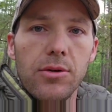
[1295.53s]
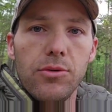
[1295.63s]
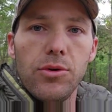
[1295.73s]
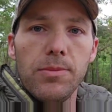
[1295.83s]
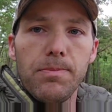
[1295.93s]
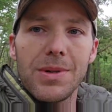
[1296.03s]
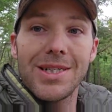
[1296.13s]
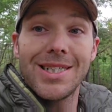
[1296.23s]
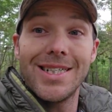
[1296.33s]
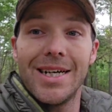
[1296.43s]
Whoop.
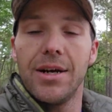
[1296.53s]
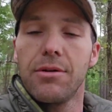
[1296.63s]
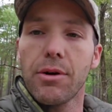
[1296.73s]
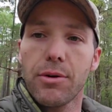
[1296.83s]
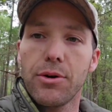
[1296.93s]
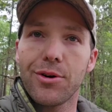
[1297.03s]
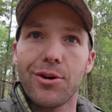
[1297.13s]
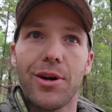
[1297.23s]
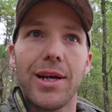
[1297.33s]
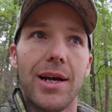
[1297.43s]
We were doing our
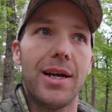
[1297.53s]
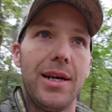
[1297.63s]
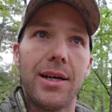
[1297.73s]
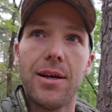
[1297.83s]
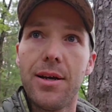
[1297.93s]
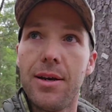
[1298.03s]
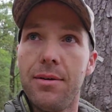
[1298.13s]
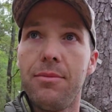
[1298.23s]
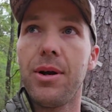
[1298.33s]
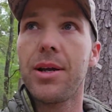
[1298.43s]
night hike
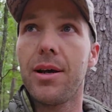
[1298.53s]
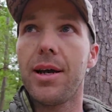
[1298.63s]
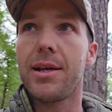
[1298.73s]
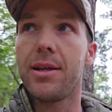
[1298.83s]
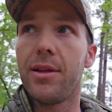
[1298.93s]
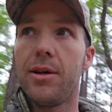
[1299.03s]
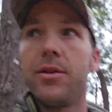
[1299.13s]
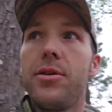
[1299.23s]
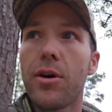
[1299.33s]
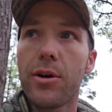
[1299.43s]
and we had to hike in the
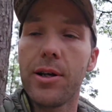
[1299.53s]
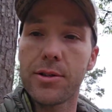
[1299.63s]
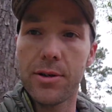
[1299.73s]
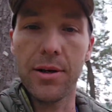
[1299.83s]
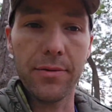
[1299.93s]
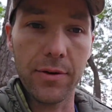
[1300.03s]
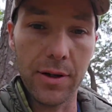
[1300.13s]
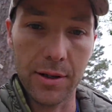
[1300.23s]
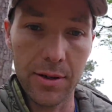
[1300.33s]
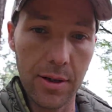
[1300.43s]
dark yesterday for
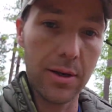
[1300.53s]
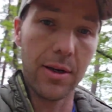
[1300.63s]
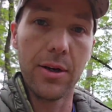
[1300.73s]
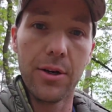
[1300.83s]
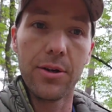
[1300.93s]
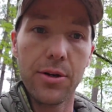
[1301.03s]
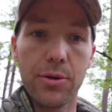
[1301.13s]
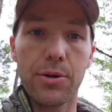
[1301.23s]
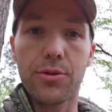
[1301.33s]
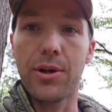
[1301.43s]
like two
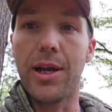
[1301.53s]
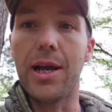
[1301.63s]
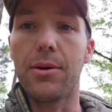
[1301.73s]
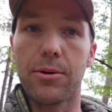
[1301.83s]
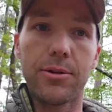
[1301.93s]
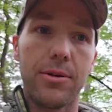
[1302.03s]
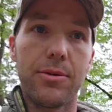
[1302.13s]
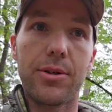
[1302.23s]
or three hours. It was